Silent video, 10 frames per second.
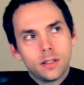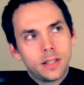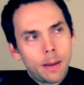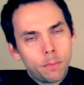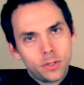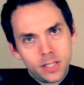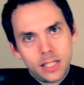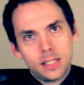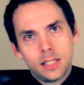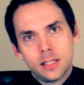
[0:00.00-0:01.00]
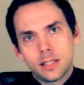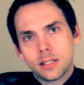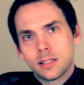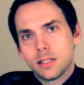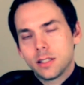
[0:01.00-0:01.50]
that
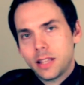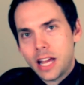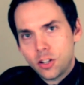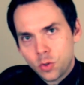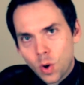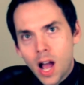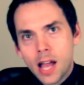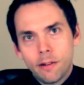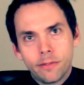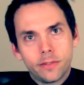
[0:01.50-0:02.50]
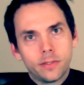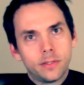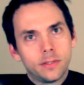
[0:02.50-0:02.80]
persistence, that drive.